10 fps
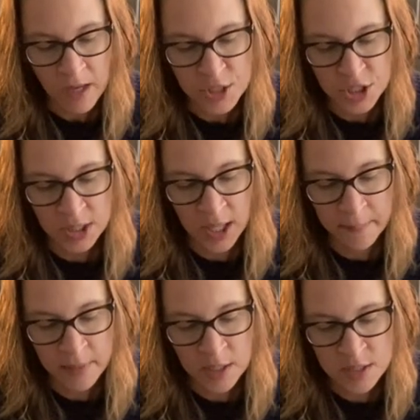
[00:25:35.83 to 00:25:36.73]
she'd let
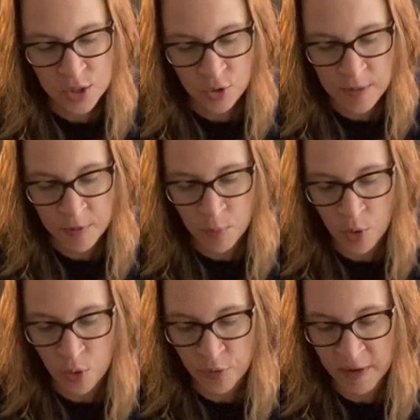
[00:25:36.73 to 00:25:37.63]
me scrape the
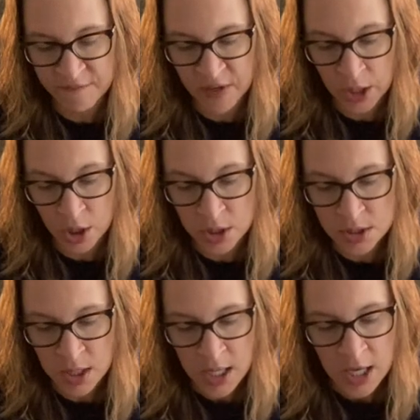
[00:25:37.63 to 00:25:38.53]
bowl with my fingers.
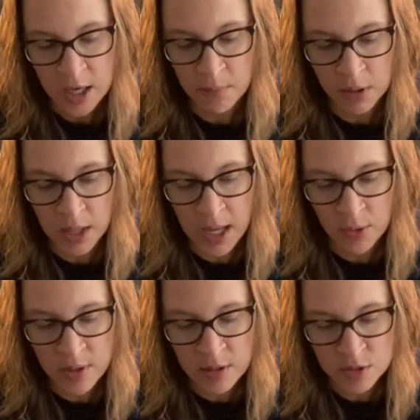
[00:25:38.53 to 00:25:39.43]
In
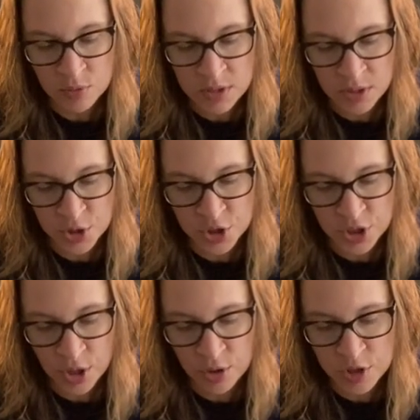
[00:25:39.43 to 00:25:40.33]
Malawi, this was such a
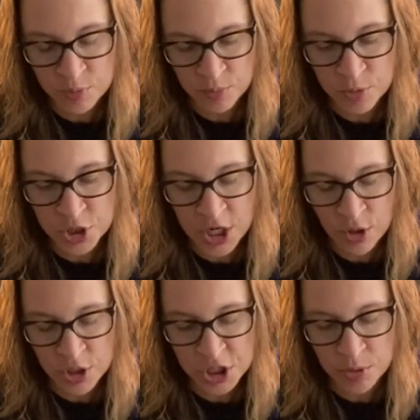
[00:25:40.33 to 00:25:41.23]

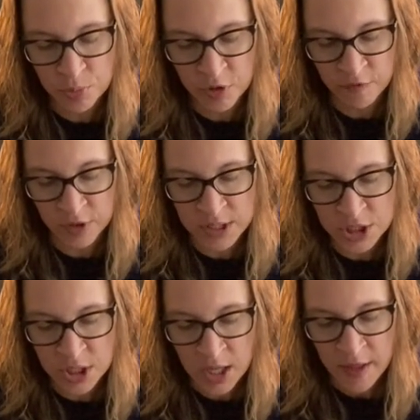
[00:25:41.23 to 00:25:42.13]
cherished
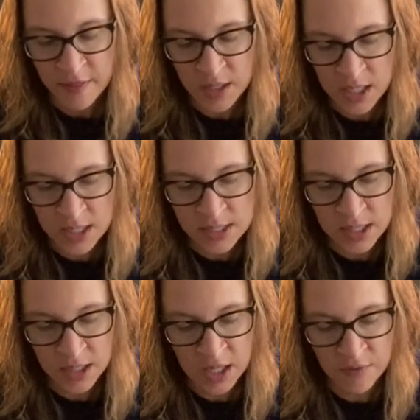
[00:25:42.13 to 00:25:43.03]
privilege that kids
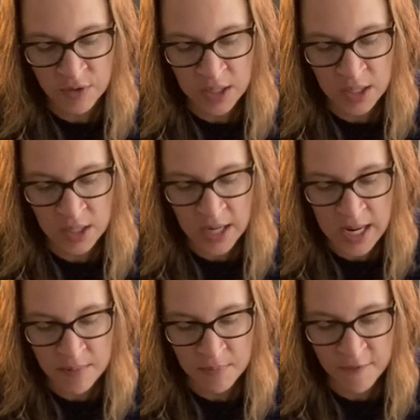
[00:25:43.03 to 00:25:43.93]
had given it a
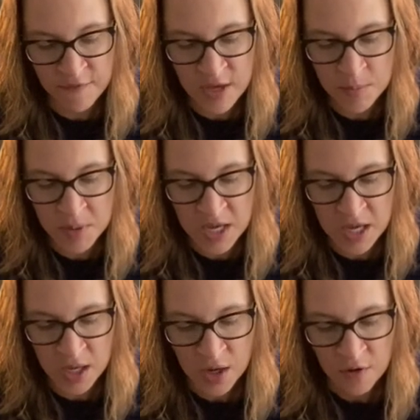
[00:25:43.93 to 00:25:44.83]
name,
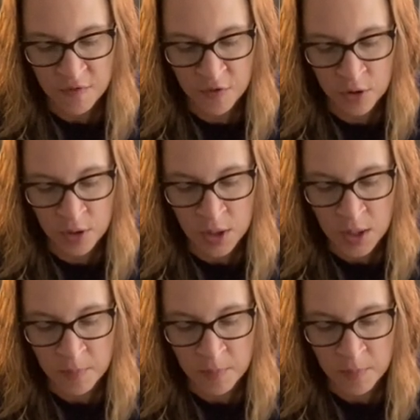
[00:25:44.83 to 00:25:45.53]
VP, for